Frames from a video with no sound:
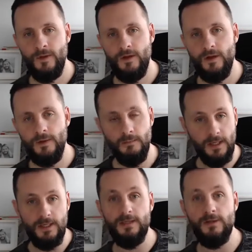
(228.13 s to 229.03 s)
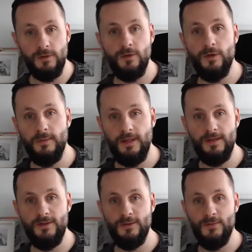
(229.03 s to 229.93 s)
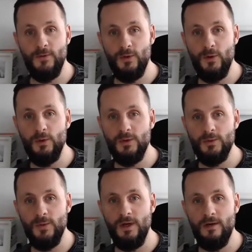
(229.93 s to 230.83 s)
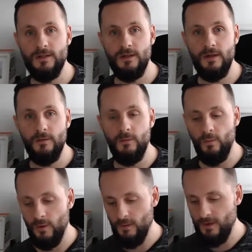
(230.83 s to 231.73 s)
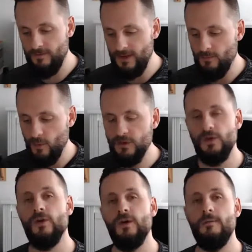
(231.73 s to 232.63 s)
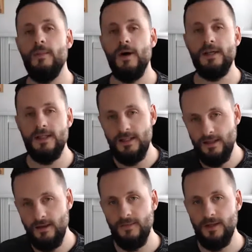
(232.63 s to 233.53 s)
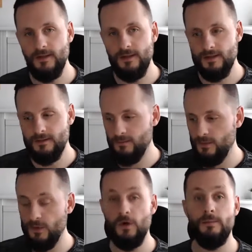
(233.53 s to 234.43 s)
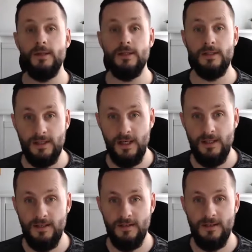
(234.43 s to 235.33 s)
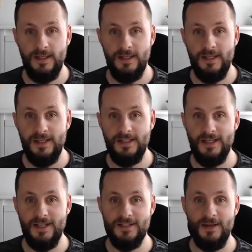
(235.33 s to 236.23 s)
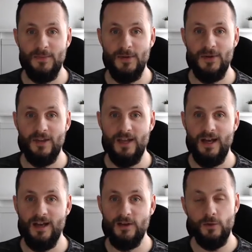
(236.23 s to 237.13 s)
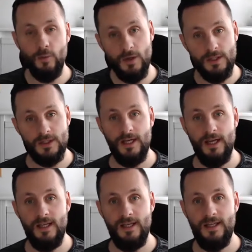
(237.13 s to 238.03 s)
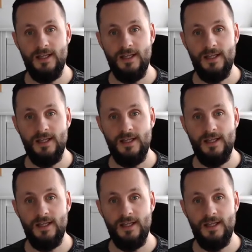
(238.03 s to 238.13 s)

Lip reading: And me and Lisa were talking about this just before the call as well. It's like, what's on our mind? Is there something that's not being said? Is there something that you want to say?